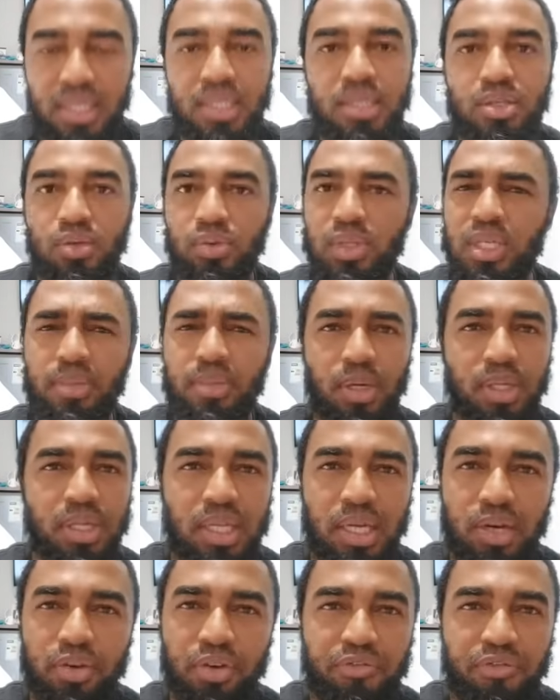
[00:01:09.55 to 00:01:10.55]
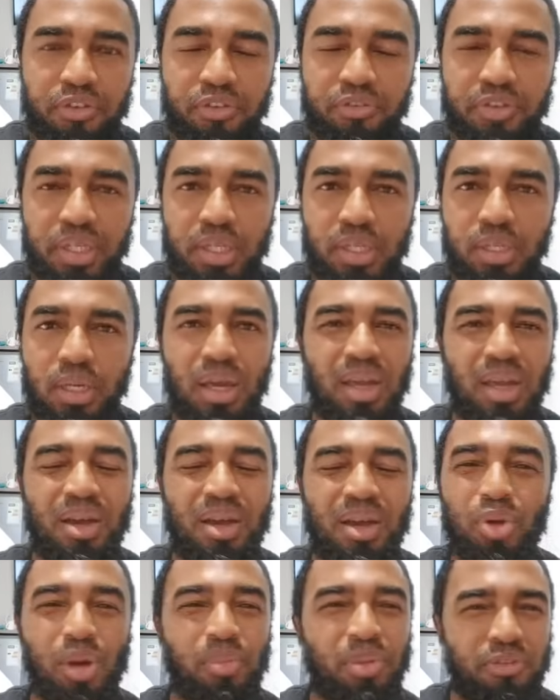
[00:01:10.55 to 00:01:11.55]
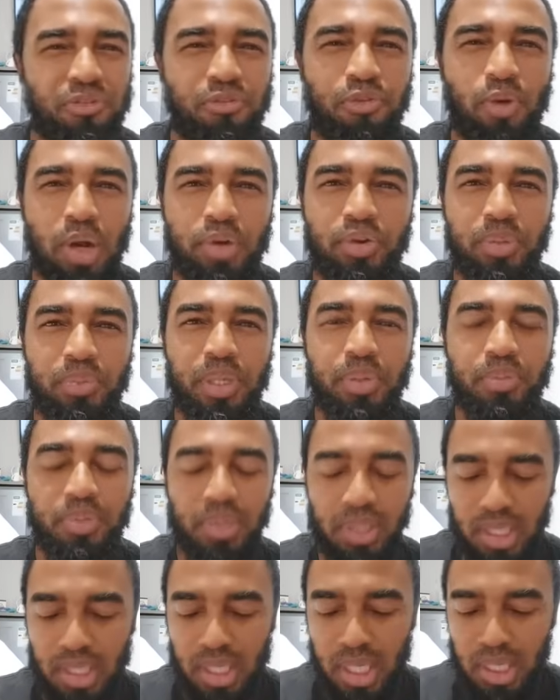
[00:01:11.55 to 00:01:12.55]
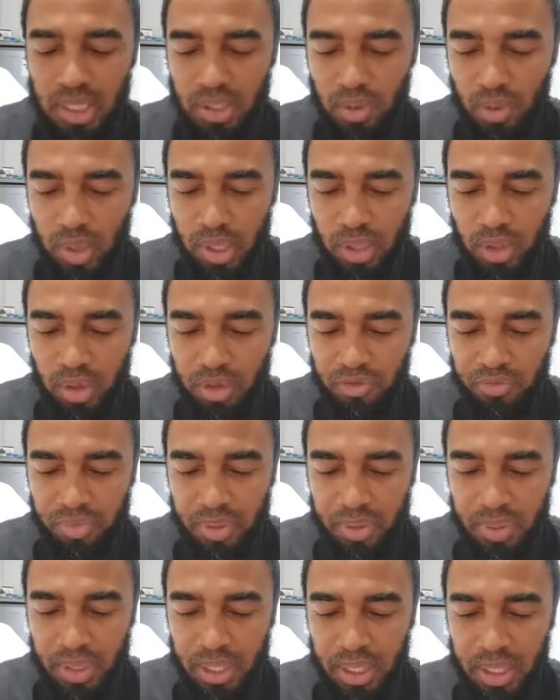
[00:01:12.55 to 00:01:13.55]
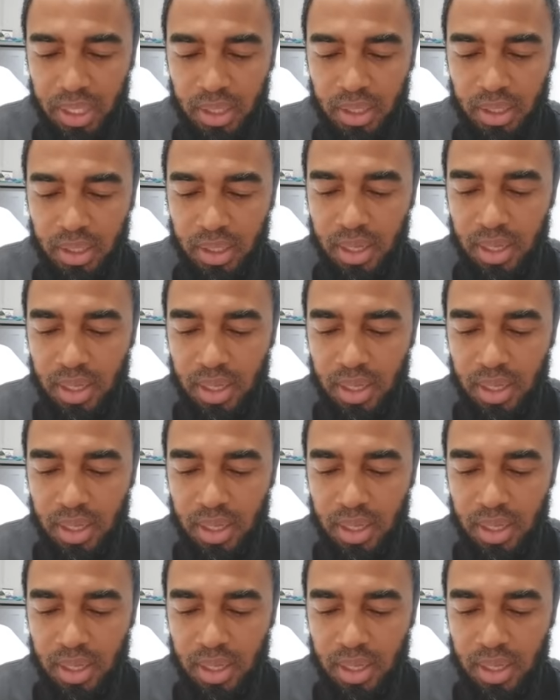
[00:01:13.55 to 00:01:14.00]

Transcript: So there's about 350, probably 400 people. There's actually quite a lot of people here.